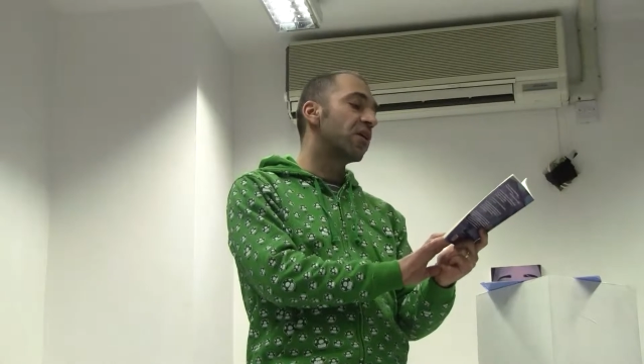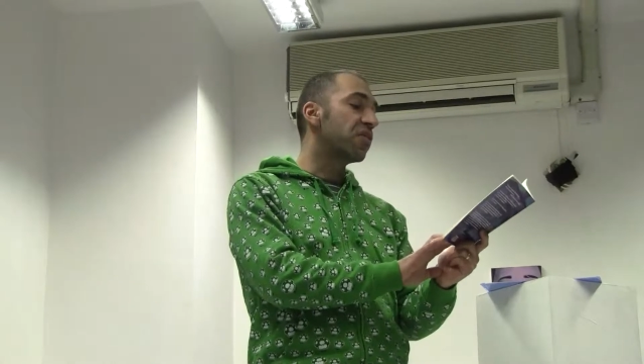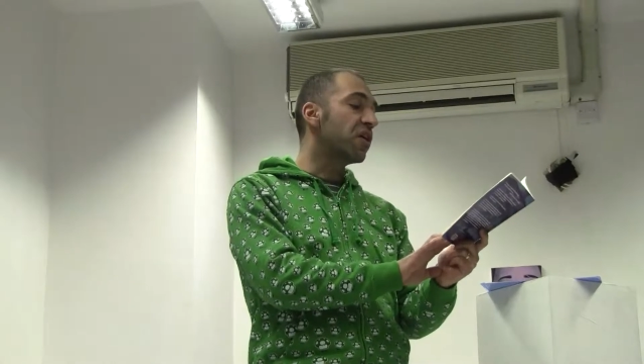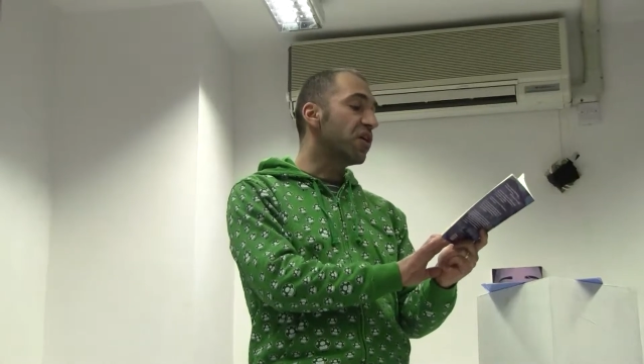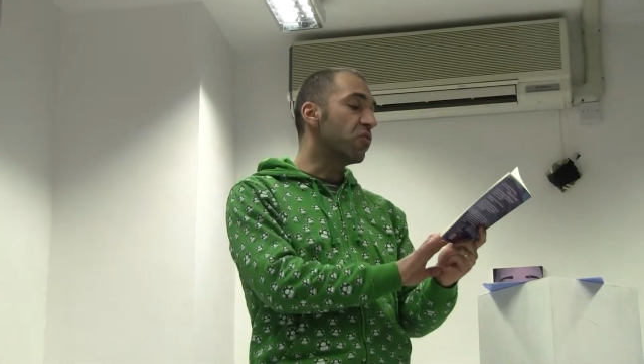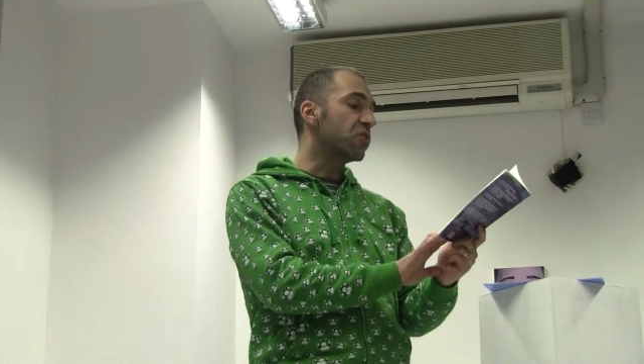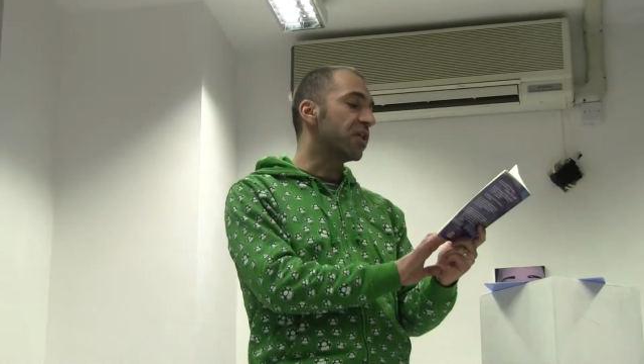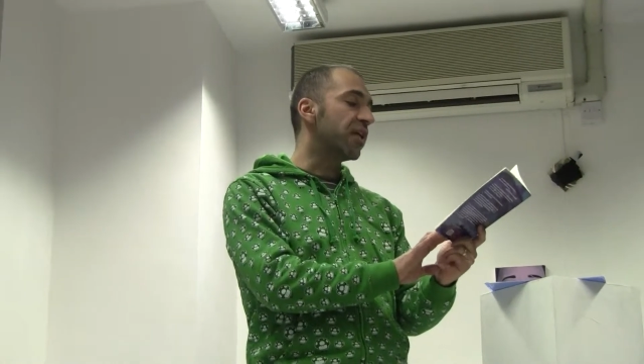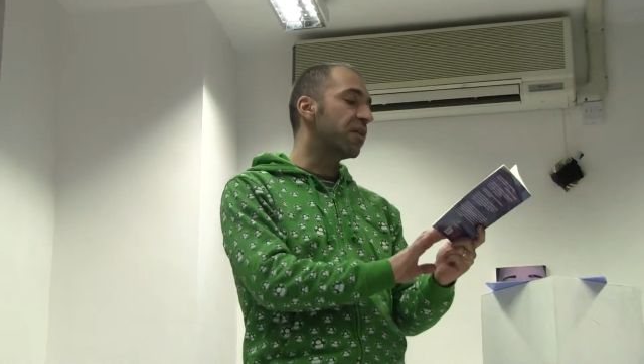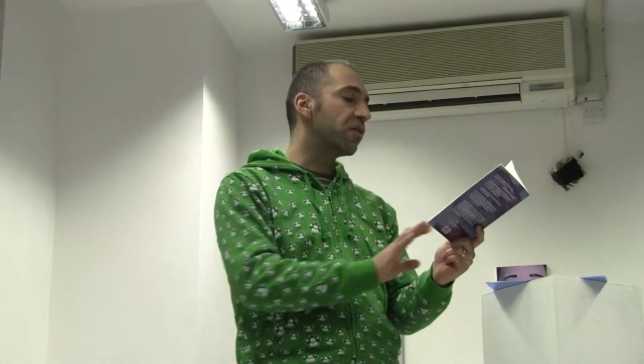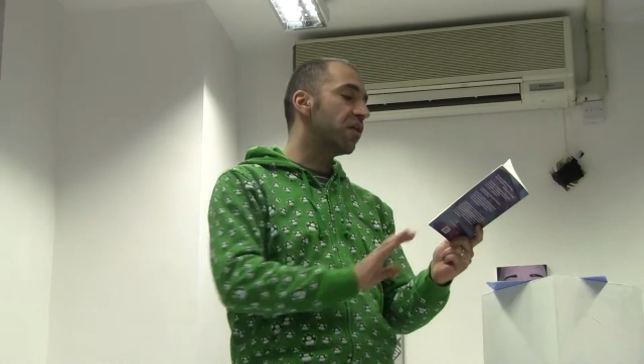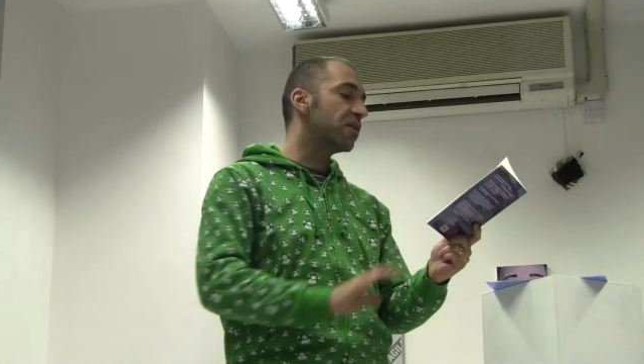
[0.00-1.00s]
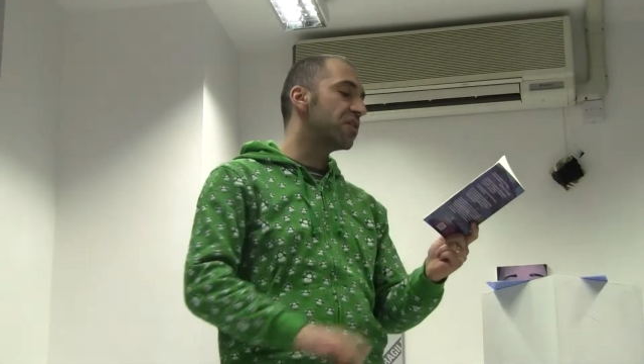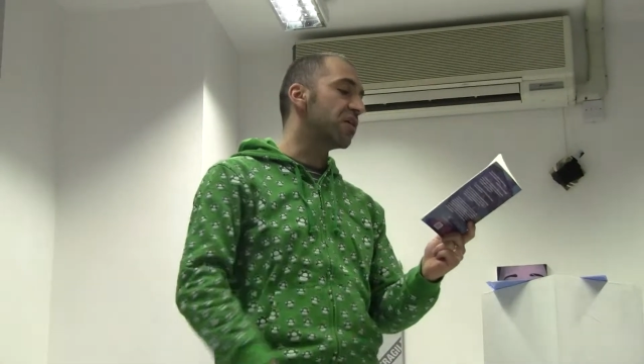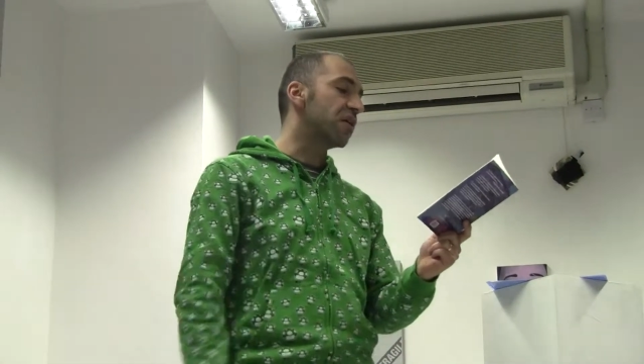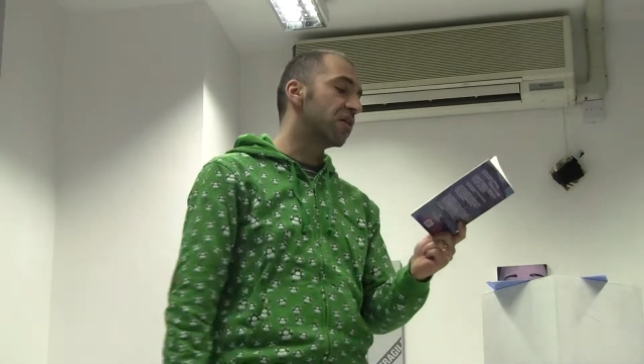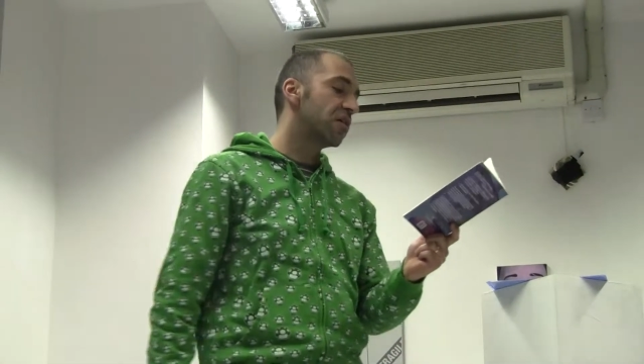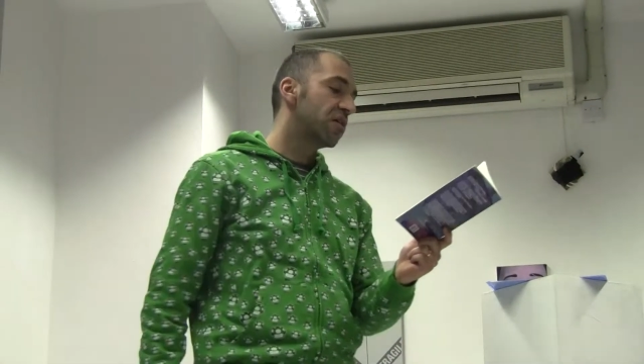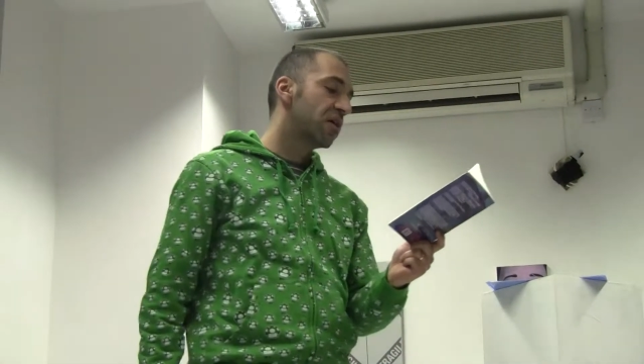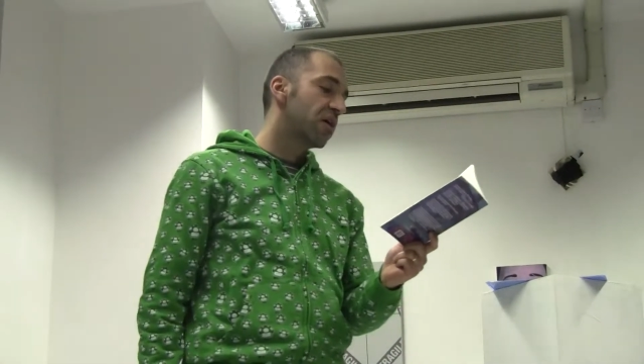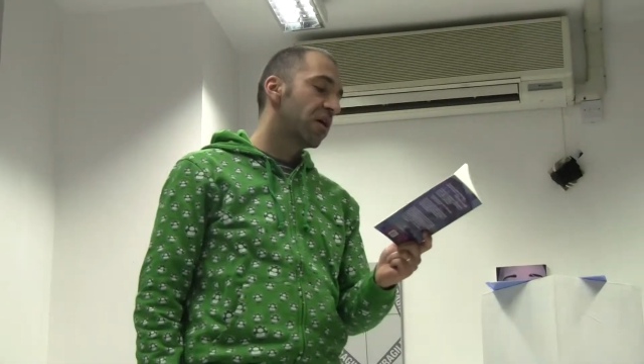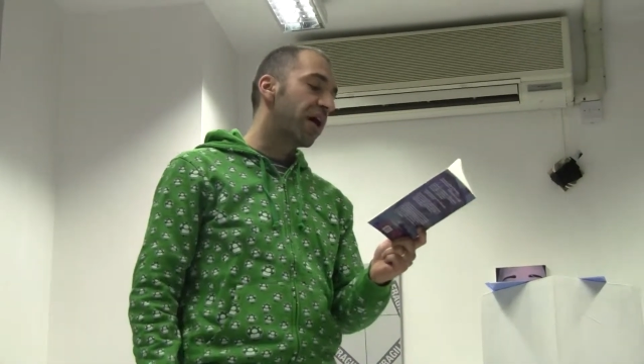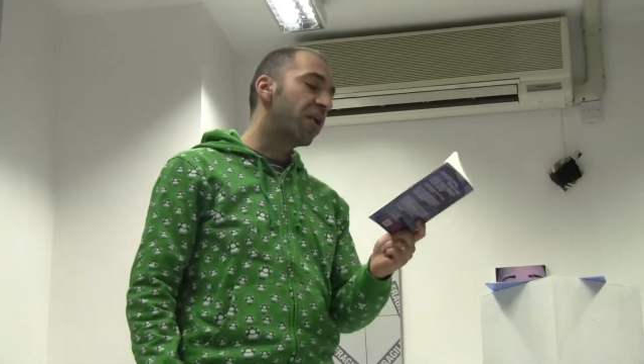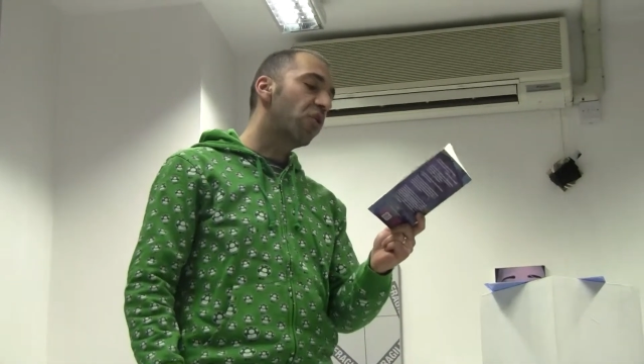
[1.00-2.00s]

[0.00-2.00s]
The news at eight thirty. An